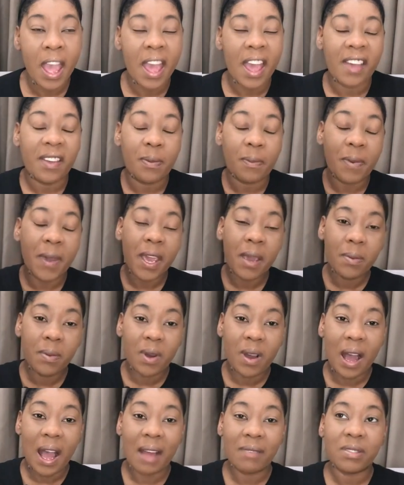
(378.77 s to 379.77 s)
If
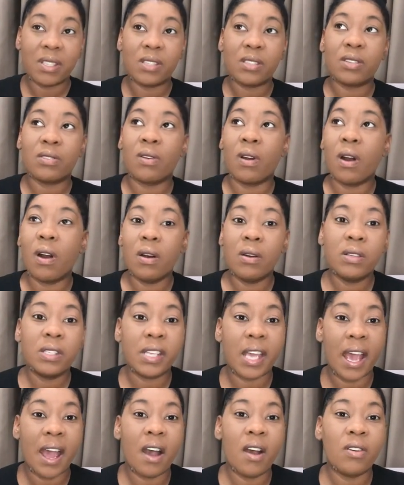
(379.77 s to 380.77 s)
people have to scroll
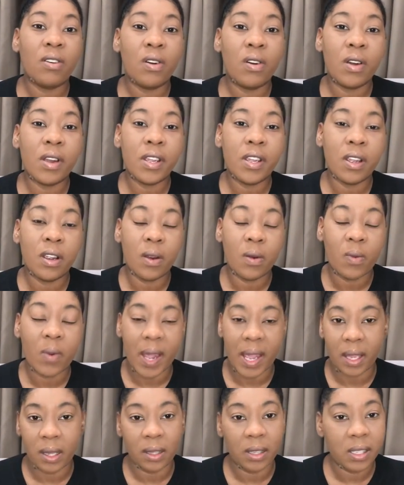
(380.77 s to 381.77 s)
down on your
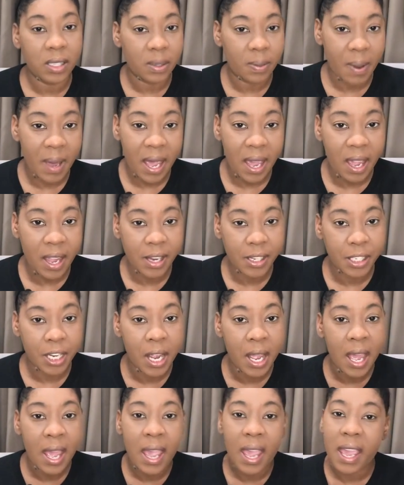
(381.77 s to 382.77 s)
waitlist page,
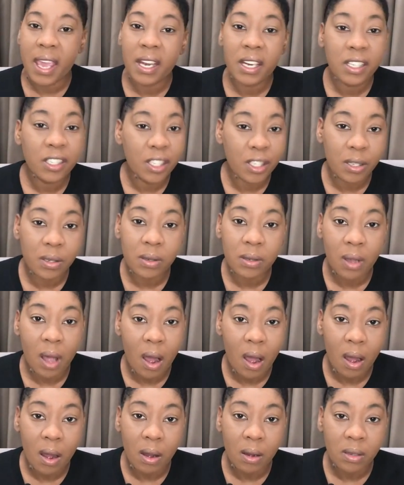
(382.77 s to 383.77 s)
it is too
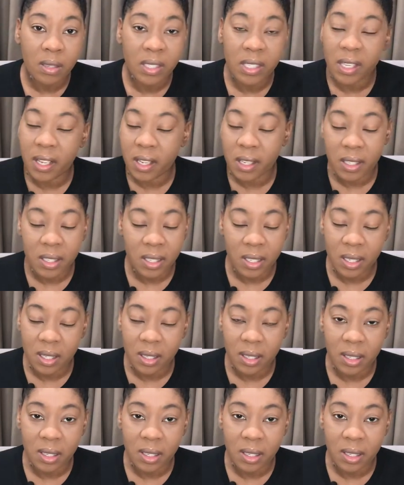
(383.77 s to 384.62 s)
long, sis.